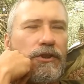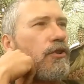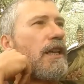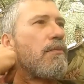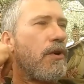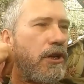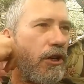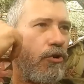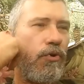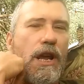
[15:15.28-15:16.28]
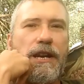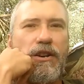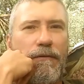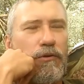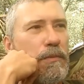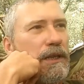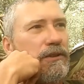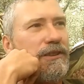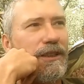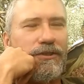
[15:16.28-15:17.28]
so that we can create
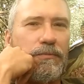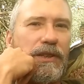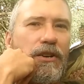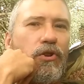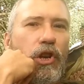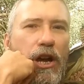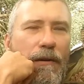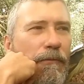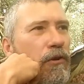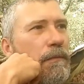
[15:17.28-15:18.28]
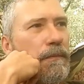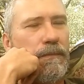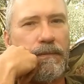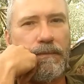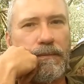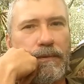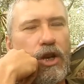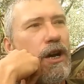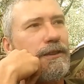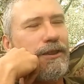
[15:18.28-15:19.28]
governmental systems that are lawful,
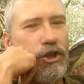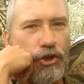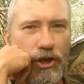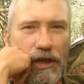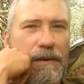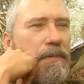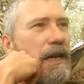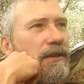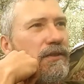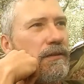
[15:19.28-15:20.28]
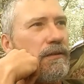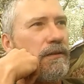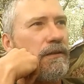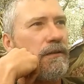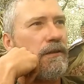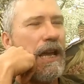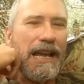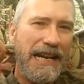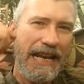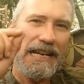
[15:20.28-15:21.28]
constitutionally based,
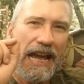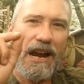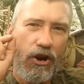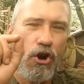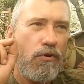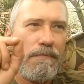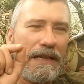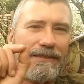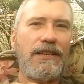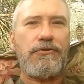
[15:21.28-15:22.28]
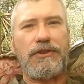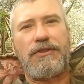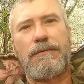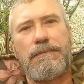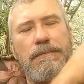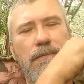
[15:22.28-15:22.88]
and in our own best interest.